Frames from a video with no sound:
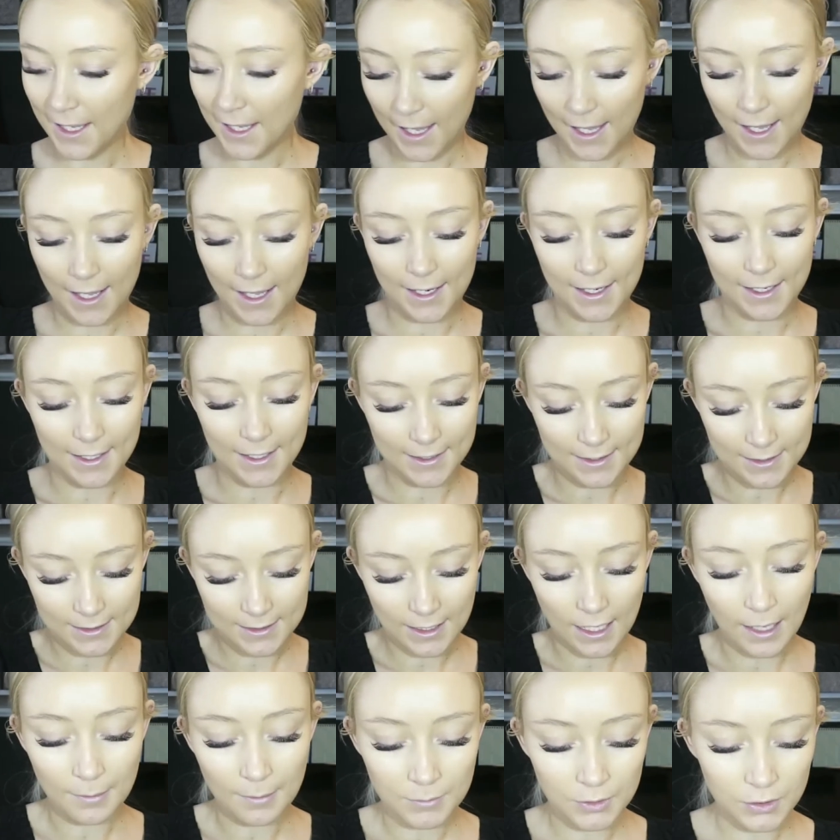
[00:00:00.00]
and
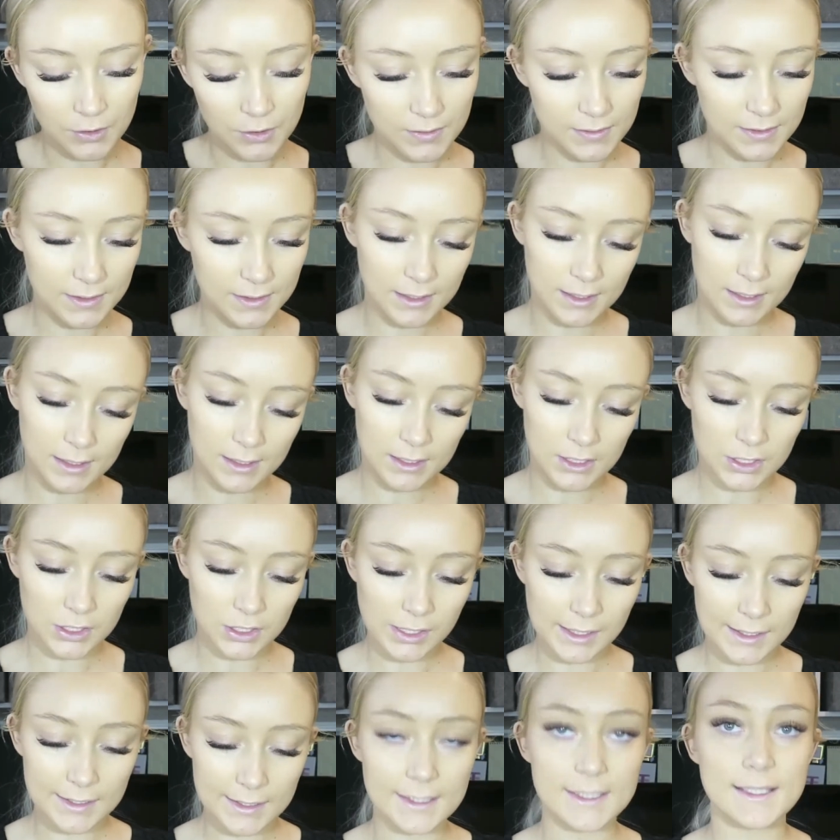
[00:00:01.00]
I'm using the
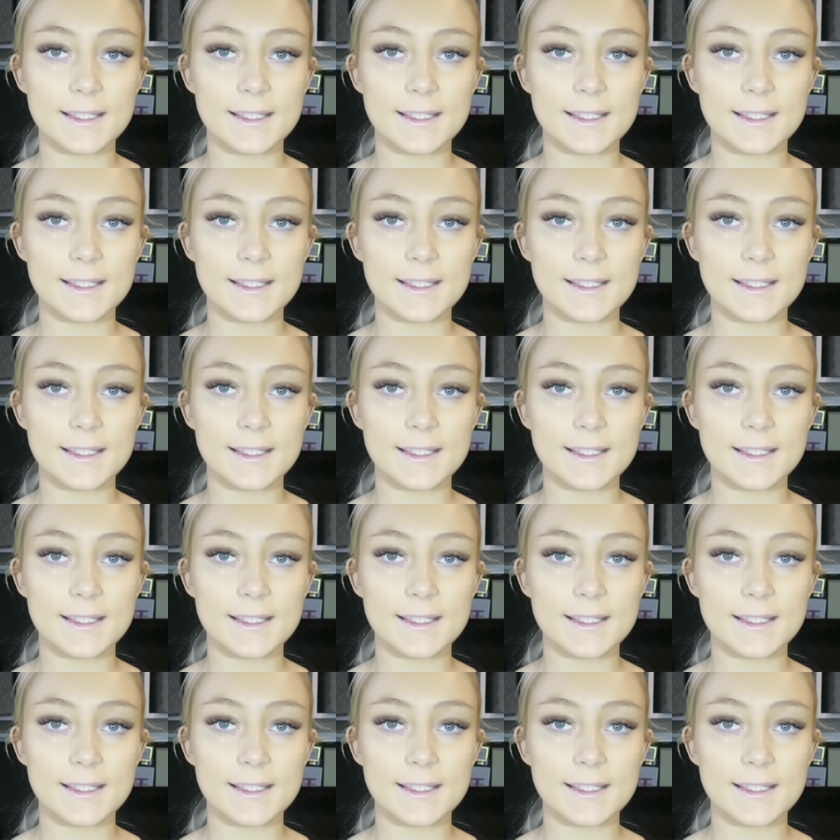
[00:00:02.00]
shade